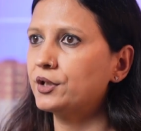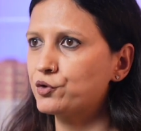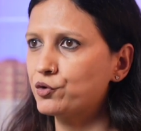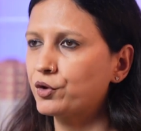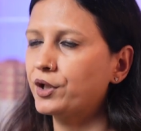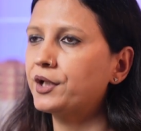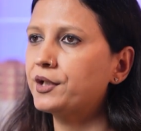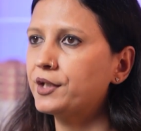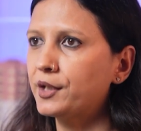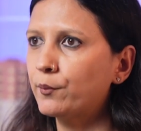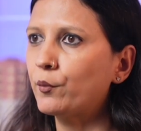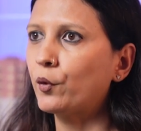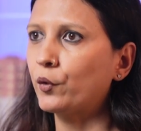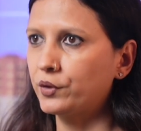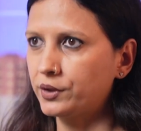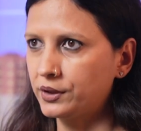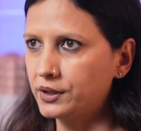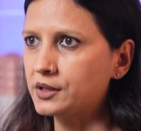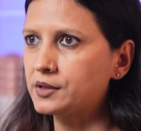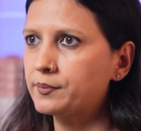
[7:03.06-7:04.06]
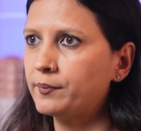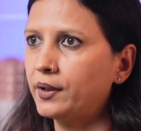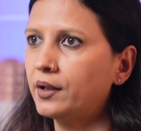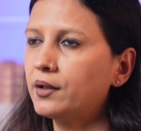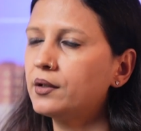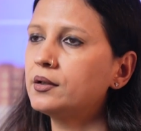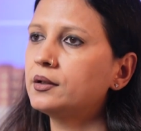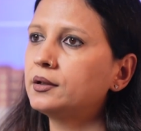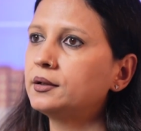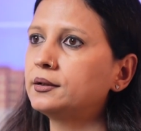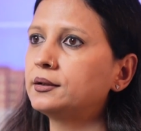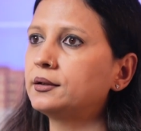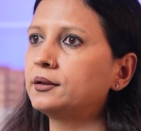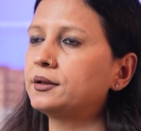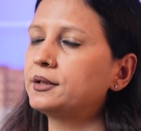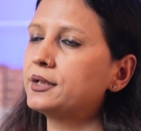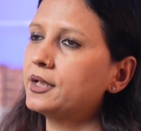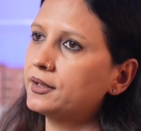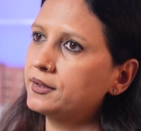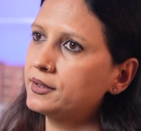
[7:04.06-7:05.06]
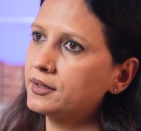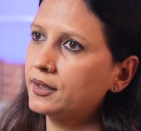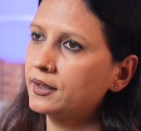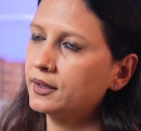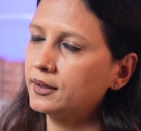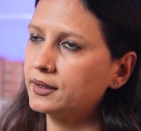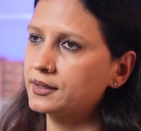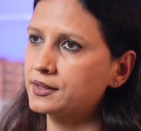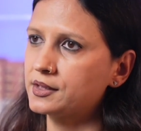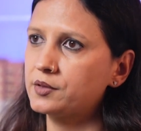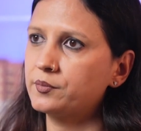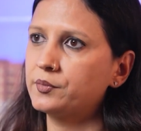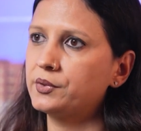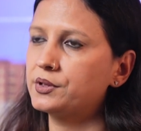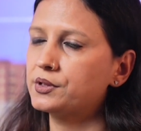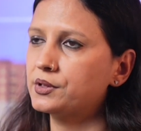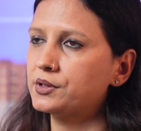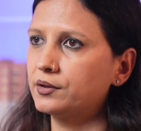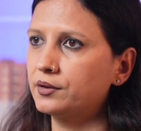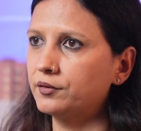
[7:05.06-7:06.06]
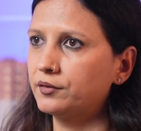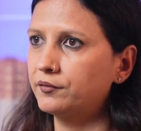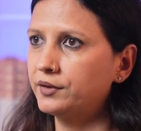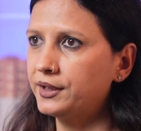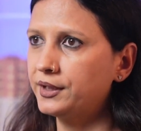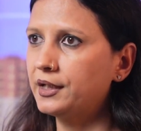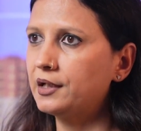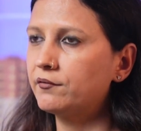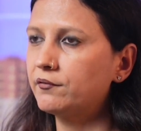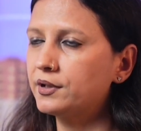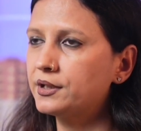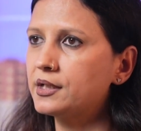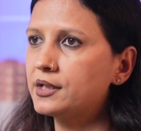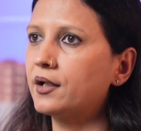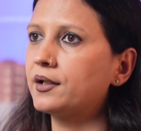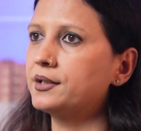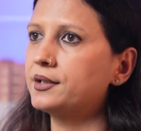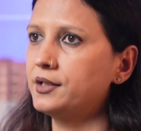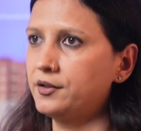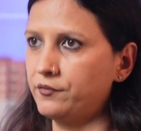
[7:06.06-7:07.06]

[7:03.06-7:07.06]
educate them on this part. The other customers we deal with are the